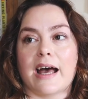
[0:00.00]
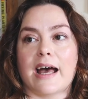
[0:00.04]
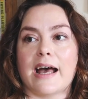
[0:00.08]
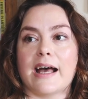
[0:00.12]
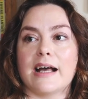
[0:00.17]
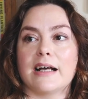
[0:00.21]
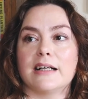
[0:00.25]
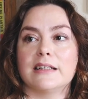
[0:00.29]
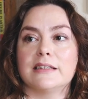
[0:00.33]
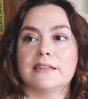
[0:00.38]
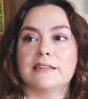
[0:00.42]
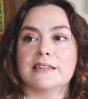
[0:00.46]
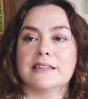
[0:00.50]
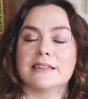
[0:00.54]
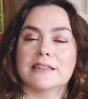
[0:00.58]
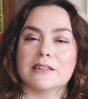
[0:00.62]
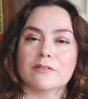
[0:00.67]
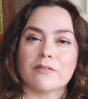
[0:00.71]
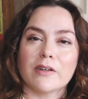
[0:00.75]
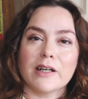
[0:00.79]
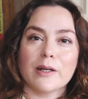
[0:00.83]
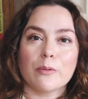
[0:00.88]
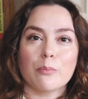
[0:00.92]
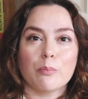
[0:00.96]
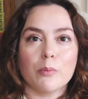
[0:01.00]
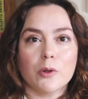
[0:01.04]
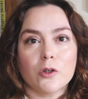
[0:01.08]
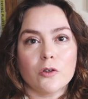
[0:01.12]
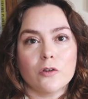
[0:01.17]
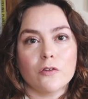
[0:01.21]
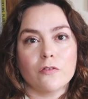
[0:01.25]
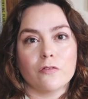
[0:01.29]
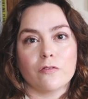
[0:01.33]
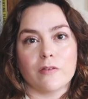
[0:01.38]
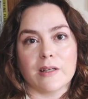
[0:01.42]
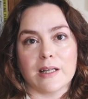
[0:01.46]
And it's a very
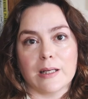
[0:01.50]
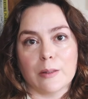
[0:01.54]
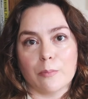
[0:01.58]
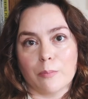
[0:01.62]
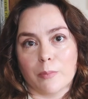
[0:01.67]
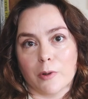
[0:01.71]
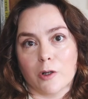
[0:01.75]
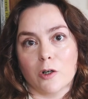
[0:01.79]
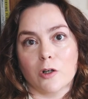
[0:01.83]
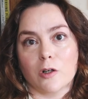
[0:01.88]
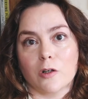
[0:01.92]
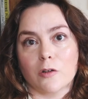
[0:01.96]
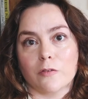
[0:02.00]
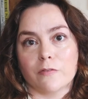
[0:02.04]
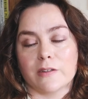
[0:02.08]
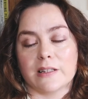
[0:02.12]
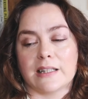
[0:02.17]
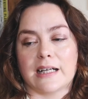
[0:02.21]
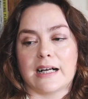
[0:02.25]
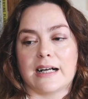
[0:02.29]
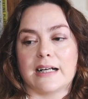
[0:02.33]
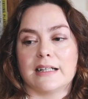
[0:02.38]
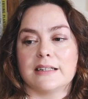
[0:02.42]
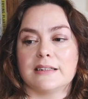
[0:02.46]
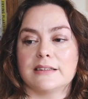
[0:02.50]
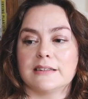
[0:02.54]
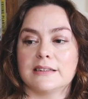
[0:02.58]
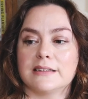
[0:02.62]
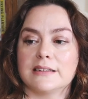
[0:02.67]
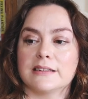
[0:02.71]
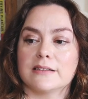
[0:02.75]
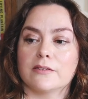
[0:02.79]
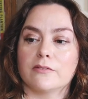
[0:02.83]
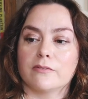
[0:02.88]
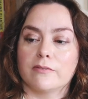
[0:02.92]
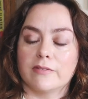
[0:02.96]
moving book for that
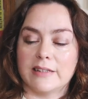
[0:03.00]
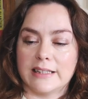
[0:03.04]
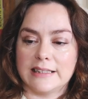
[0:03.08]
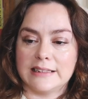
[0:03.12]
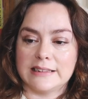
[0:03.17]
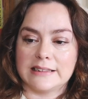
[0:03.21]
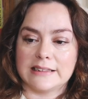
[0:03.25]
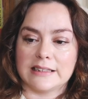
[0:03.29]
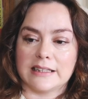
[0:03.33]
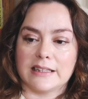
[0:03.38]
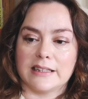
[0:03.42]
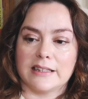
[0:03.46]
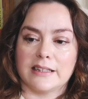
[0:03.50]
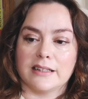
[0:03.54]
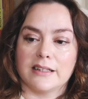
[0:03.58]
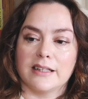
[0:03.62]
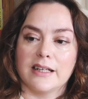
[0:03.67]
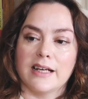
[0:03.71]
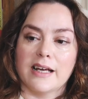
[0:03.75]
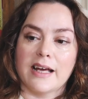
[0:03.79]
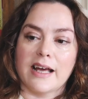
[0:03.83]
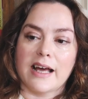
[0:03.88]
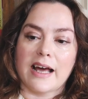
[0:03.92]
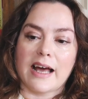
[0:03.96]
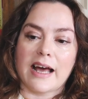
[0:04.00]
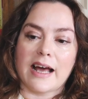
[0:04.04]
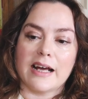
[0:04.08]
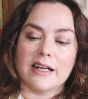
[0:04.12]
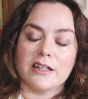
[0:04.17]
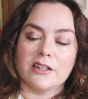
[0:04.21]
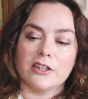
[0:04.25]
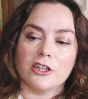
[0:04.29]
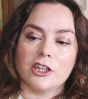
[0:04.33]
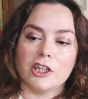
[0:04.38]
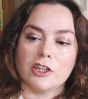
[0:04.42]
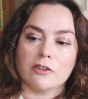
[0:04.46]
reason.
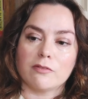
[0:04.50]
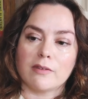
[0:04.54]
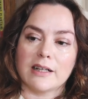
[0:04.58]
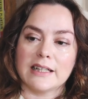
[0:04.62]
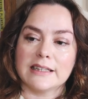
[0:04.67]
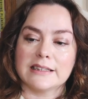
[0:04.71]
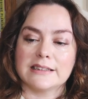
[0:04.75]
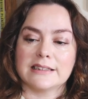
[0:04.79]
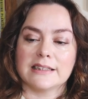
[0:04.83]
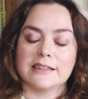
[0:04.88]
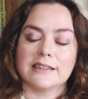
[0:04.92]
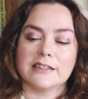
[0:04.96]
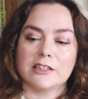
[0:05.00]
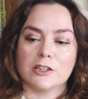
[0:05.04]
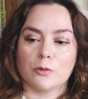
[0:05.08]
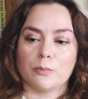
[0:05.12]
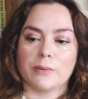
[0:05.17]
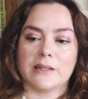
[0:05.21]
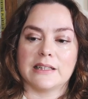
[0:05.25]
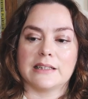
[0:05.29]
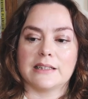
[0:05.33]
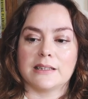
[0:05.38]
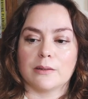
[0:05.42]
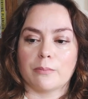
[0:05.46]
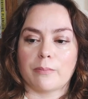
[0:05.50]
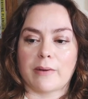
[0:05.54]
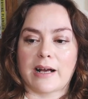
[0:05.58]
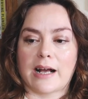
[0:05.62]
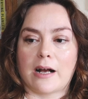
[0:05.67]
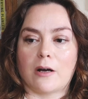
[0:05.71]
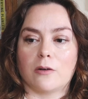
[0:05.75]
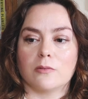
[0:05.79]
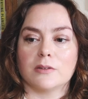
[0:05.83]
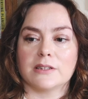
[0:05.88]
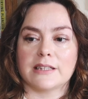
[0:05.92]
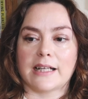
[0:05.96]
And she writes a little bit
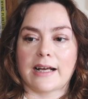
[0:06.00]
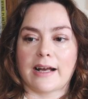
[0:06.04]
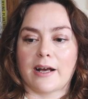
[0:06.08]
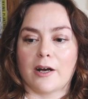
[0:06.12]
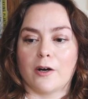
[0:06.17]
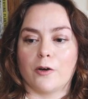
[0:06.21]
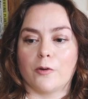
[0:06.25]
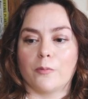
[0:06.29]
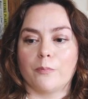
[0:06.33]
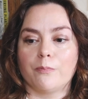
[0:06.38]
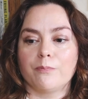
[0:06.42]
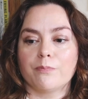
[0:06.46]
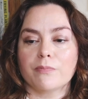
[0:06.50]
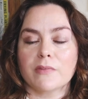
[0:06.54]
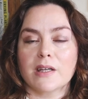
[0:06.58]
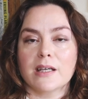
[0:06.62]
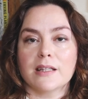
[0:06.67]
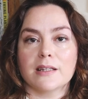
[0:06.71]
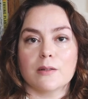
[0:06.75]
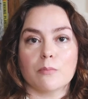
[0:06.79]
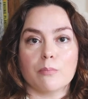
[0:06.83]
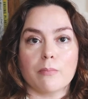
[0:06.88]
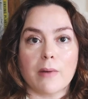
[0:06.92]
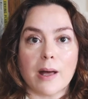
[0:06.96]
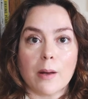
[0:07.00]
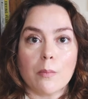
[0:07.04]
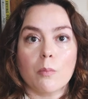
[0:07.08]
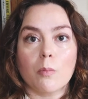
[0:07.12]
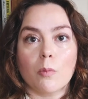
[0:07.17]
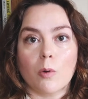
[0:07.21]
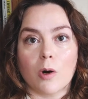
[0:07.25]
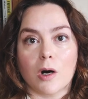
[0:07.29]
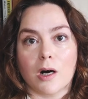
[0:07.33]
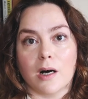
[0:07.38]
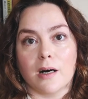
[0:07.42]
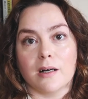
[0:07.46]
about how the
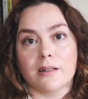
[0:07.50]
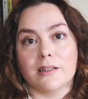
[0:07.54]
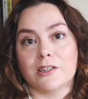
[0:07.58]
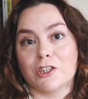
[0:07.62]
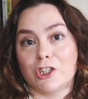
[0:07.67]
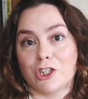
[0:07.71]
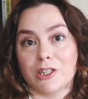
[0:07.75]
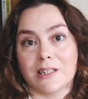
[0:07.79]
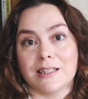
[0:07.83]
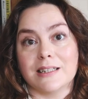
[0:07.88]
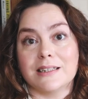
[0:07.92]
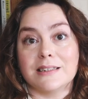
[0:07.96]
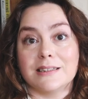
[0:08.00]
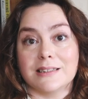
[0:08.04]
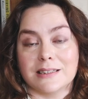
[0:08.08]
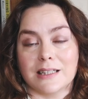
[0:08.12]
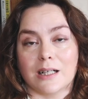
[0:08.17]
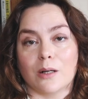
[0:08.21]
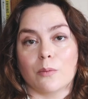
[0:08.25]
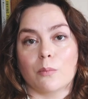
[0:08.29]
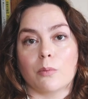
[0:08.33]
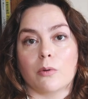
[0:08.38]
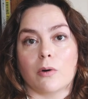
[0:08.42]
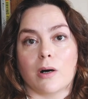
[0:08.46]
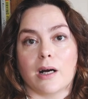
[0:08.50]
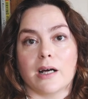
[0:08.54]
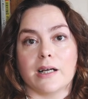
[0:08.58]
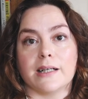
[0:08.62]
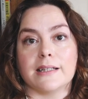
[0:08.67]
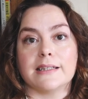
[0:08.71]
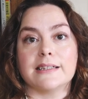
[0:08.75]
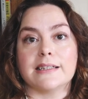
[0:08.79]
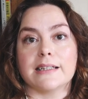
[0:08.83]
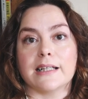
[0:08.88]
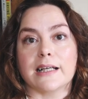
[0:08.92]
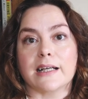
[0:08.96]
memoir that she ended up
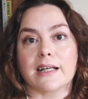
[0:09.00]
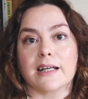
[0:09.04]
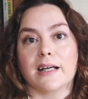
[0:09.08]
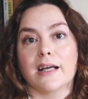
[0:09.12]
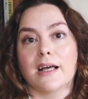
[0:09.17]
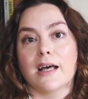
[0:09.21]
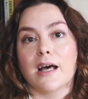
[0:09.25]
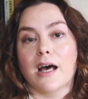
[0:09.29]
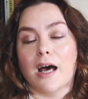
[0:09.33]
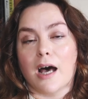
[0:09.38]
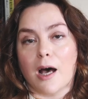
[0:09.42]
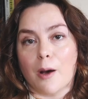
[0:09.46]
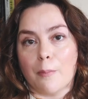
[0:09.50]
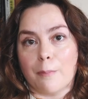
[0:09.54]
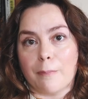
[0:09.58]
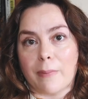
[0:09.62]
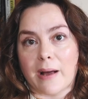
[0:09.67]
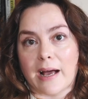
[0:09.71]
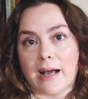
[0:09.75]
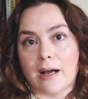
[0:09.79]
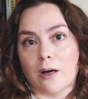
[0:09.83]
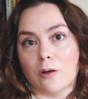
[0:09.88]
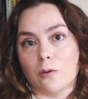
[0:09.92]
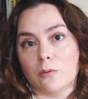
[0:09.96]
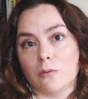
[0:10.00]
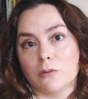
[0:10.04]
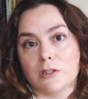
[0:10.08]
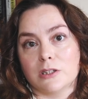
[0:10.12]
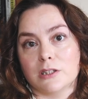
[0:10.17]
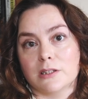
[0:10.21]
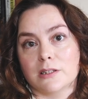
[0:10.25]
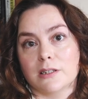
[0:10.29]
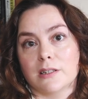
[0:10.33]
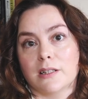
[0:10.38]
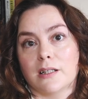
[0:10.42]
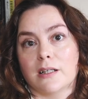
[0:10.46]
writing about
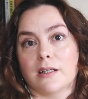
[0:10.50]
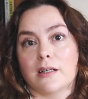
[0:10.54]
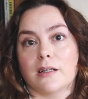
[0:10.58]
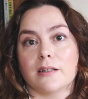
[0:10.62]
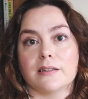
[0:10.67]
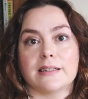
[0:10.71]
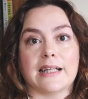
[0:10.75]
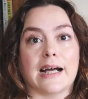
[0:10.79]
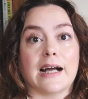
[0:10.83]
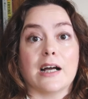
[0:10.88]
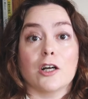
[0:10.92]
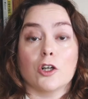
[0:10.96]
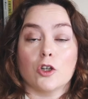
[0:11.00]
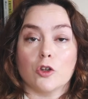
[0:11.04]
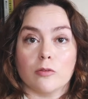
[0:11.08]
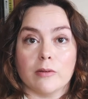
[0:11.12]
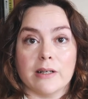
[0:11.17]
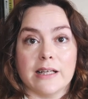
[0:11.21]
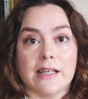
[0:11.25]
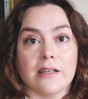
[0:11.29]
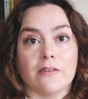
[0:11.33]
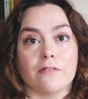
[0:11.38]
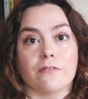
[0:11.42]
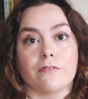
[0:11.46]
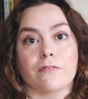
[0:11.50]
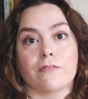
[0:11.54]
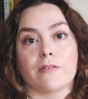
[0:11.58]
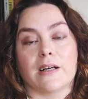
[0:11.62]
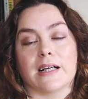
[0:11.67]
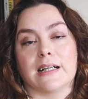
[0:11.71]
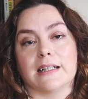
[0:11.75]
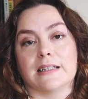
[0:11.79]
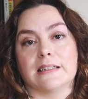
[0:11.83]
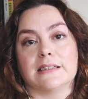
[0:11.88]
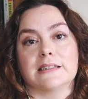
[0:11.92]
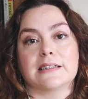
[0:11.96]
that grief
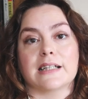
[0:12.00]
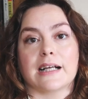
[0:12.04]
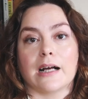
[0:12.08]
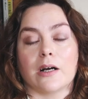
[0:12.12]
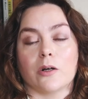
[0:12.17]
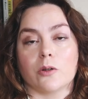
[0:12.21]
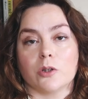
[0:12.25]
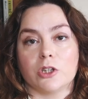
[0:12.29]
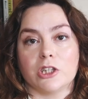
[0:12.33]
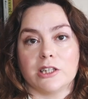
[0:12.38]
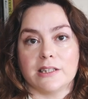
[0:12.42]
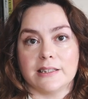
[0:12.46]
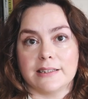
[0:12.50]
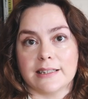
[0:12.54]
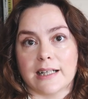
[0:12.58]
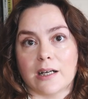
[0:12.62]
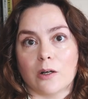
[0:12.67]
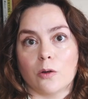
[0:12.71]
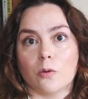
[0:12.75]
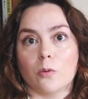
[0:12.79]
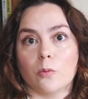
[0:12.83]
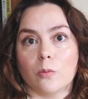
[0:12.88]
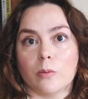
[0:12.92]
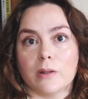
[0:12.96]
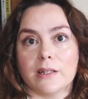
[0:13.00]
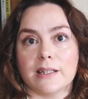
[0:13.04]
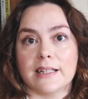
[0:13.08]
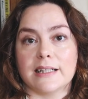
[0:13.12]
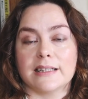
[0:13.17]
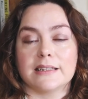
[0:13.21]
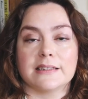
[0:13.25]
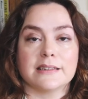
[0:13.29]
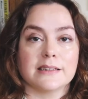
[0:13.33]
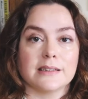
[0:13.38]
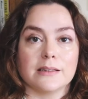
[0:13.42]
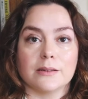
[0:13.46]
and how she dealt with
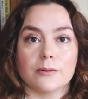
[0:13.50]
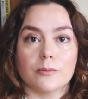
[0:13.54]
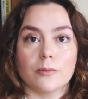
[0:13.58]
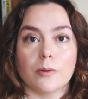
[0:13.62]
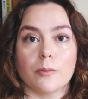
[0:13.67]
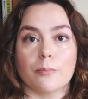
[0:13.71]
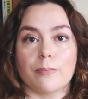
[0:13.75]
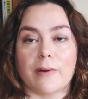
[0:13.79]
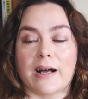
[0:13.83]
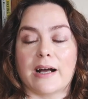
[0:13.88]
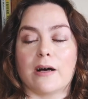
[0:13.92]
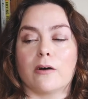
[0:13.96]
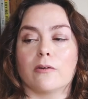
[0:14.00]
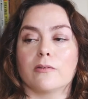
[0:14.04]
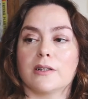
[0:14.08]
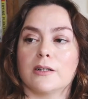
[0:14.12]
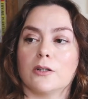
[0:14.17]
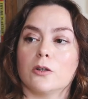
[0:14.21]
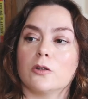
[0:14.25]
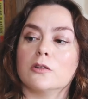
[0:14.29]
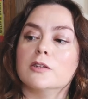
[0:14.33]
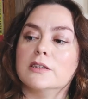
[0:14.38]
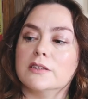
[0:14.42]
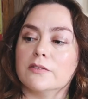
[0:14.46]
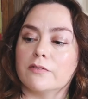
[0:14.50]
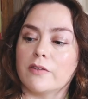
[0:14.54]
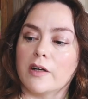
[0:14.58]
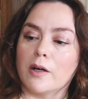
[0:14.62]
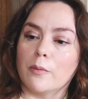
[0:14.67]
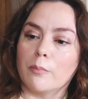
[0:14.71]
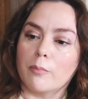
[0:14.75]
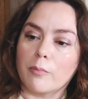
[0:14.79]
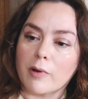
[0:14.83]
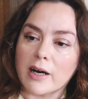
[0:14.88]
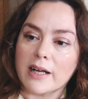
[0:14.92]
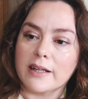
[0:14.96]
it and about the loss of
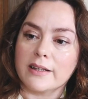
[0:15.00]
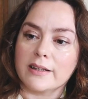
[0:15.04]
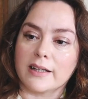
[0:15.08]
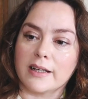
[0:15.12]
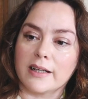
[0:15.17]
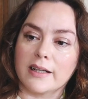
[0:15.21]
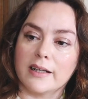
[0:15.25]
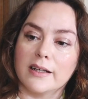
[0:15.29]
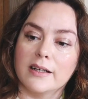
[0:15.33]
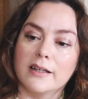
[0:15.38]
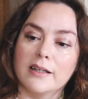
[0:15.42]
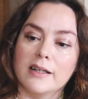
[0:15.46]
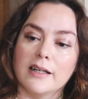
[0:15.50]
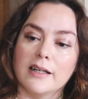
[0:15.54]
her brother,